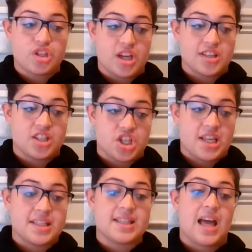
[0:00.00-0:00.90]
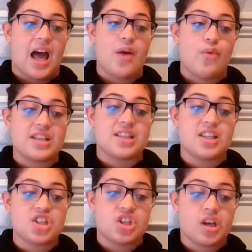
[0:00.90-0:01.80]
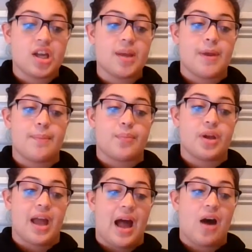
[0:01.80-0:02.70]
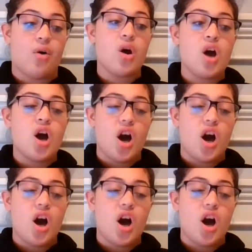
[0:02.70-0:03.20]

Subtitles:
has suggested that residence sharing may bring out